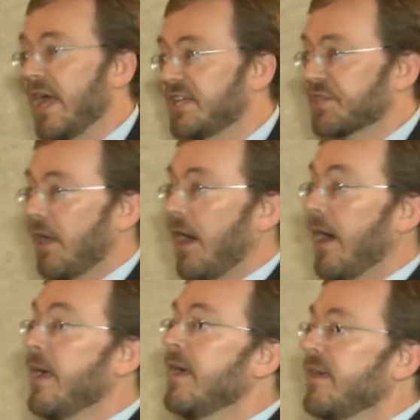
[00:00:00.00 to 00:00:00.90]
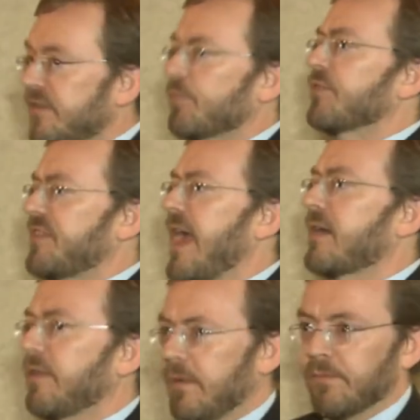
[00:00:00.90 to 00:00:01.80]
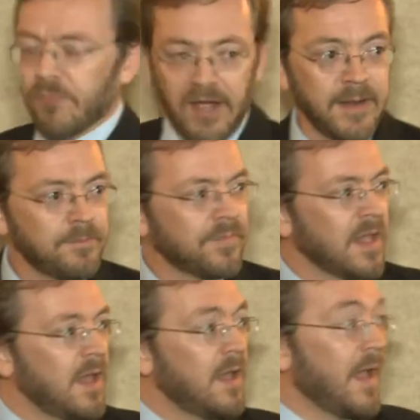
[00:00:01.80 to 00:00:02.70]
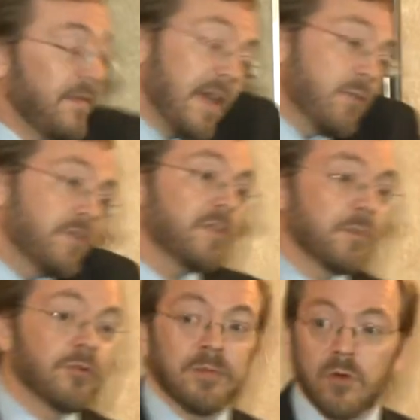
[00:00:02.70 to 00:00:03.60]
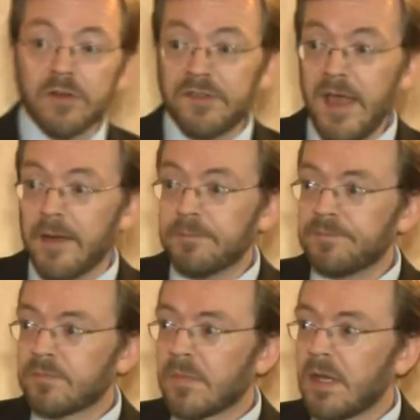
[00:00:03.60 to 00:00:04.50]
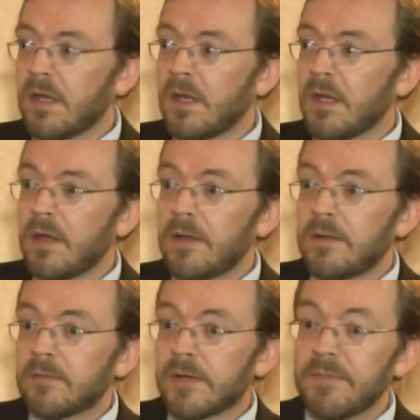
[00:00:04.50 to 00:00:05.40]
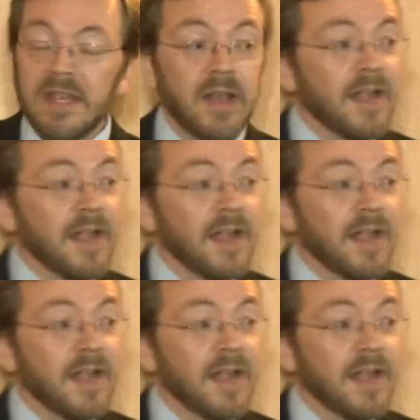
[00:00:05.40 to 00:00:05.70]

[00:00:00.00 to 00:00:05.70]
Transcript: wage law to protect them, right? And that's what the Supreme Court said. Right? In